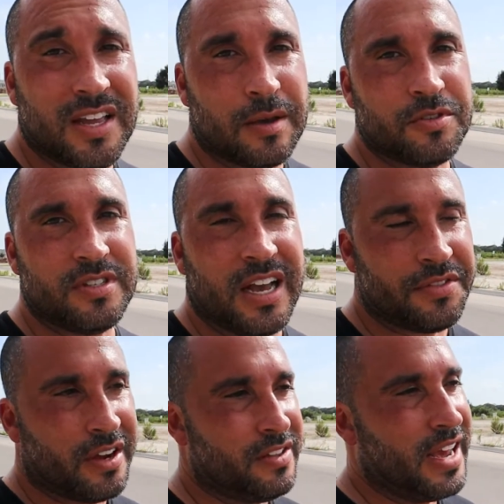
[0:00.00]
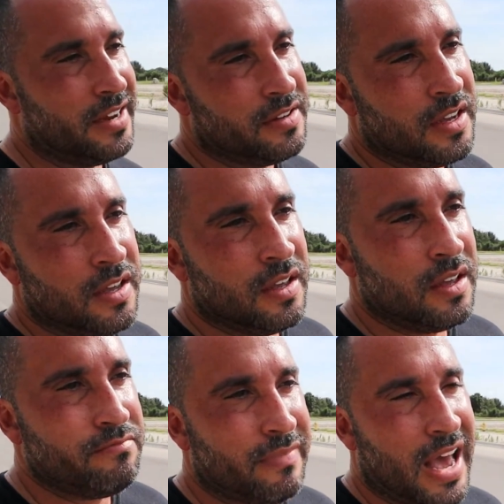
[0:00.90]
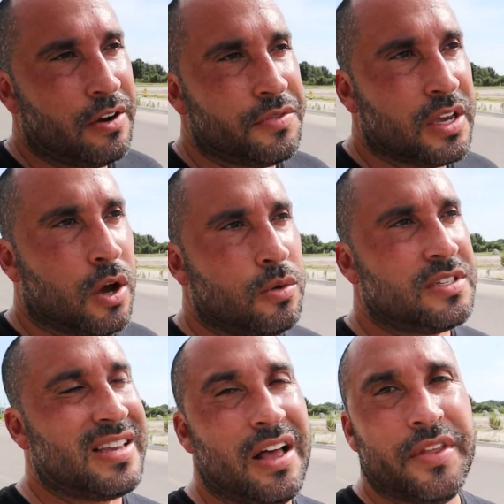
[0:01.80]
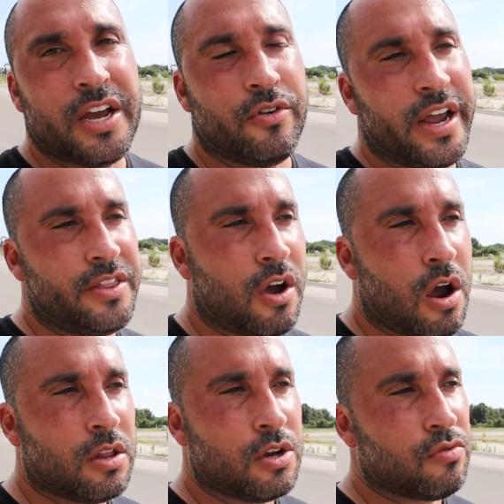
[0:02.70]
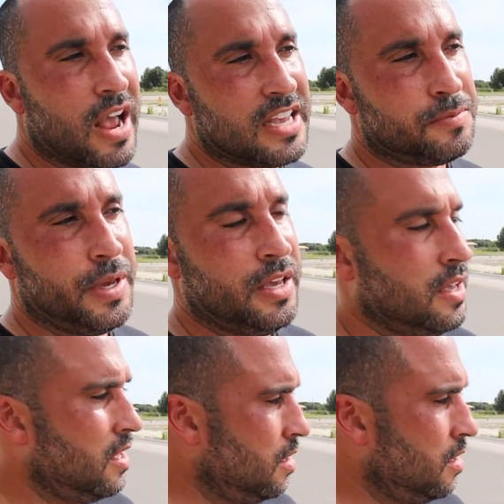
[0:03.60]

options out there that I don't think always sound that great. They are a little raspy.